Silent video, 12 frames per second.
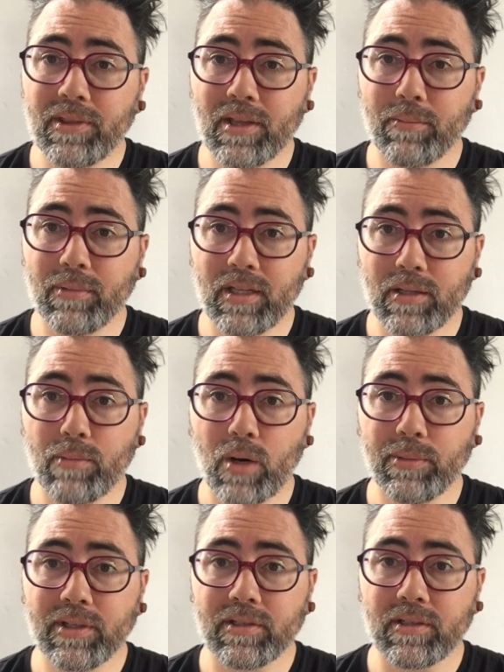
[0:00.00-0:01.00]
them in the
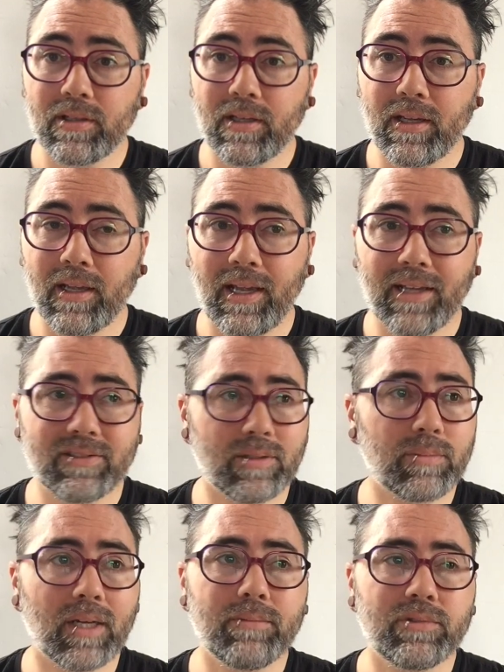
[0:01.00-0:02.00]
moment. And
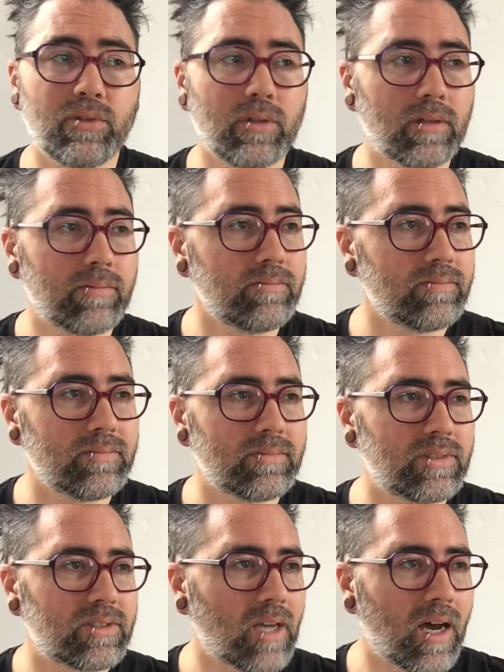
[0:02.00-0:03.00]
sometimes due to
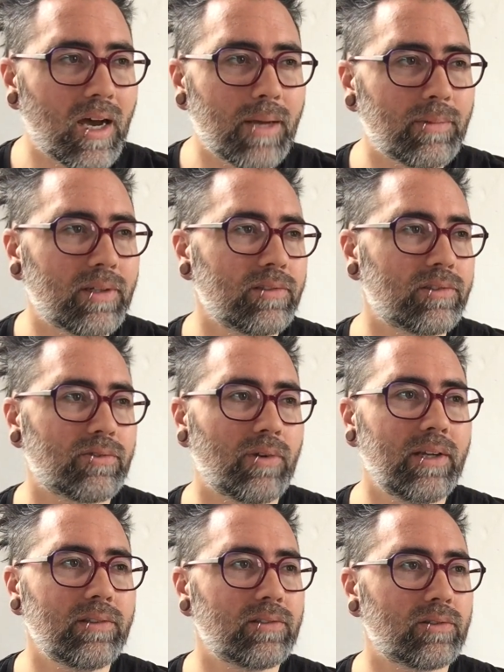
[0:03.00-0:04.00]
time
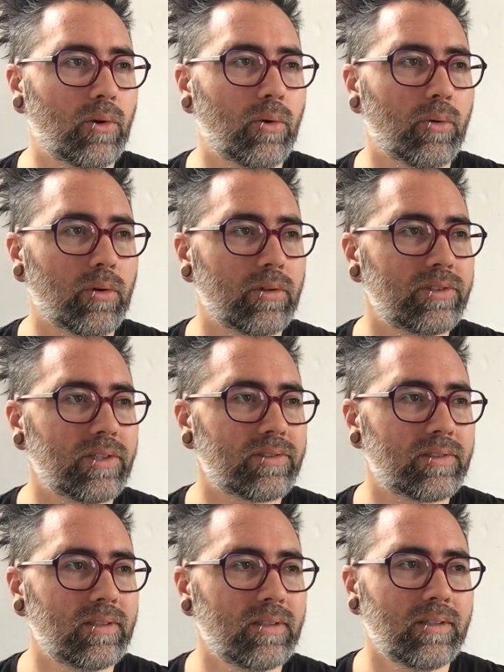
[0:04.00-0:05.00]
constraints or
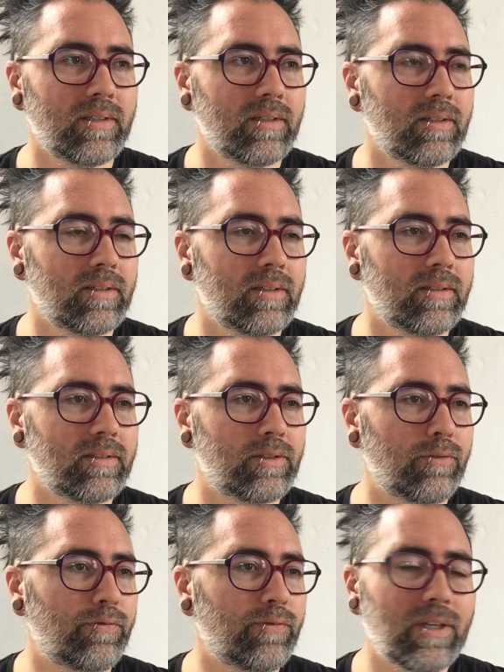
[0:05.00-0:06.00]
just to
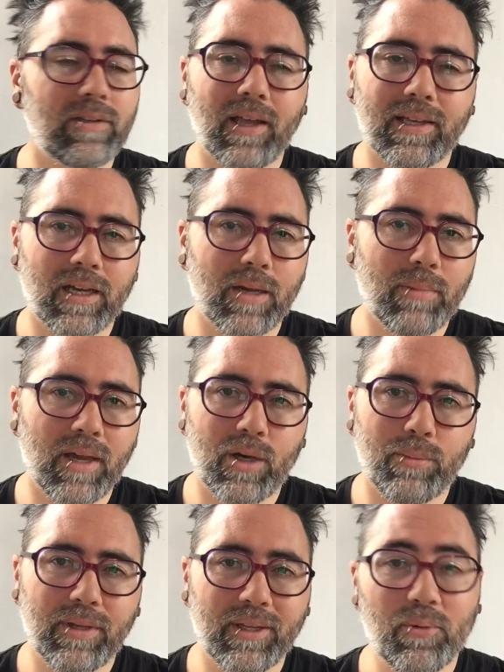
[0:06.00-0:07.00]
feel like I'm
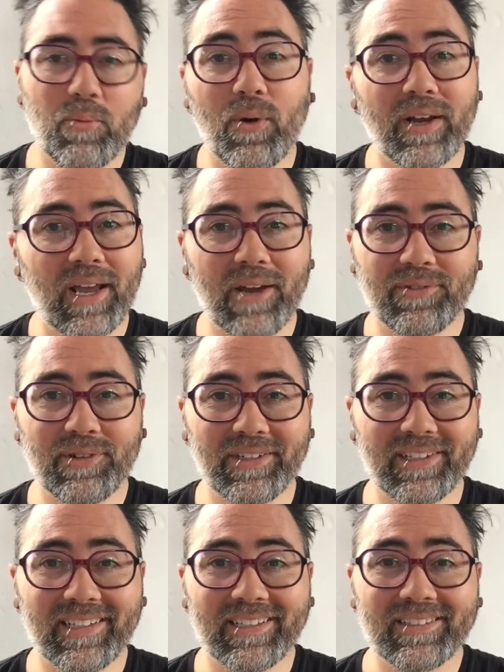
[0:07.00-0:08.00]
helping, whatever
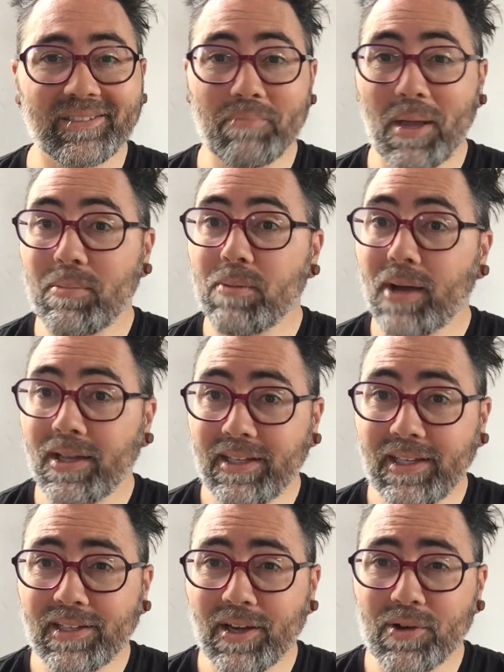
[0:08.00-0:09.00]
it is, maybe my
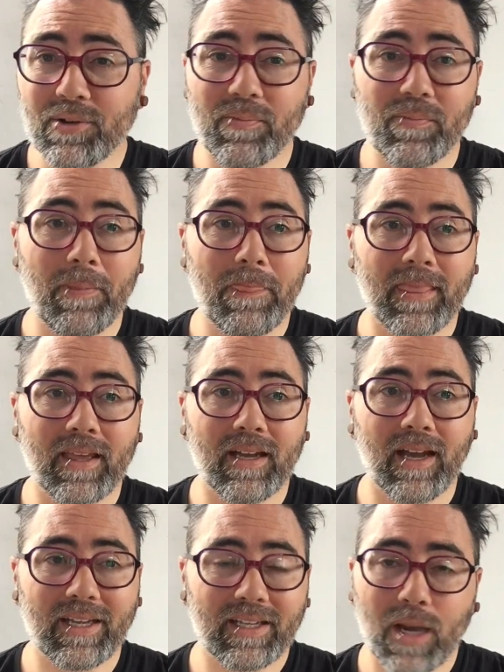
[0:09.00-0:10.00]
ego,
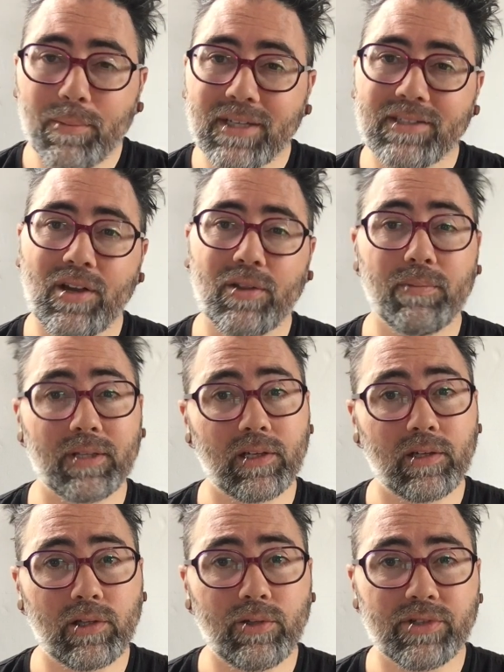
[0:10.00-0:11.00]
I come in and tell them the
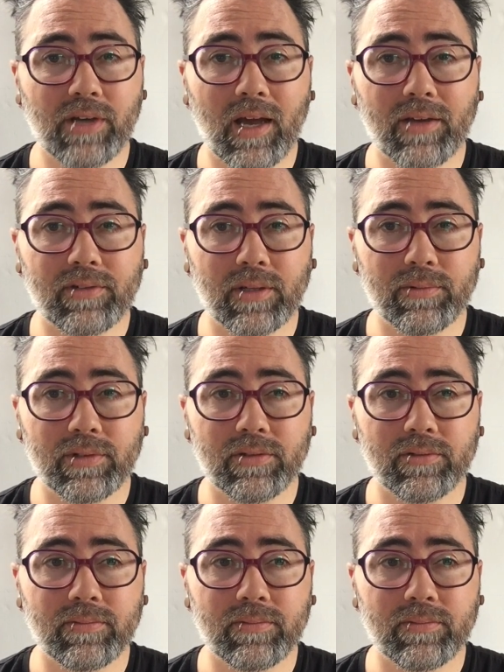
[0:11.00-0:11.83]
conclusion I've come to.